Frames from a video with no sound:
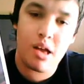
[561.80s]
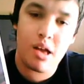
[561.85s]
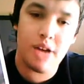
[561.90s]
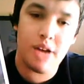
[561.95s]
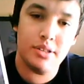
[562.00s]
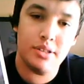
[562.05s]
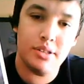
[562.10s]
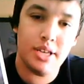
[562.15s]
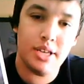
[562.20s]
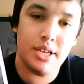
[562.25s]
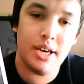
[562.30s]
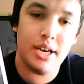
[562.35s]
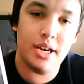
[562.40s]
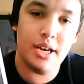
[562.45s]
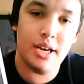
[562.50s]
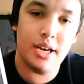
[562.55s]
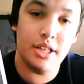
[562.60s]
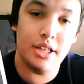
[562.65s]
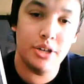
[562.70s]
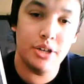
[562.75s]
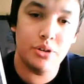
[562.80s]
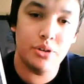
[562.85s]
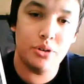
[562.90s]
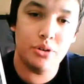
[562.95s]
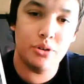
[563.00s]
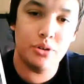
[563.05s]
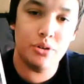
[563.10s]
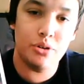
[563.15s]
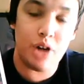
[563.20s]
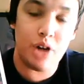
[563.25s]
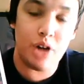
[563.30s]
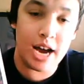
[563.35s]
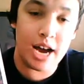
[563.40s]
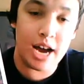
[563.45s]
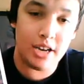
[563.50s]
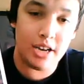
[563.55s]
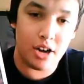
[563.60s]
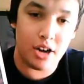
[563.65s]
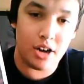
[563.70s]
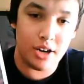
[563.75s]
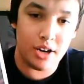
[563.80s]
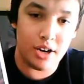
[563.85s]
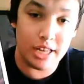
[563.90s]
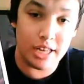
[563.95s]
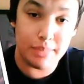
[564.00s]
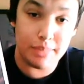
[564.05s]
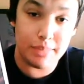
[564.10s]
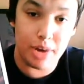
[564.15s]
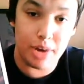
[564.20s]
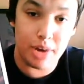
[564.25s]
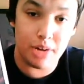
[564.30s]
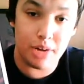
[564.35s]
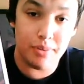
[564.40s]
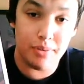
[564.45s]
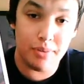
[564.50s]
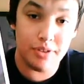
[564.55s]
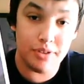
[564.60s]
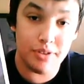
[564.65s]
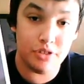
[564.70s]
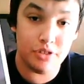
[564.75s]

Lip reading: a little icon on the bottom of the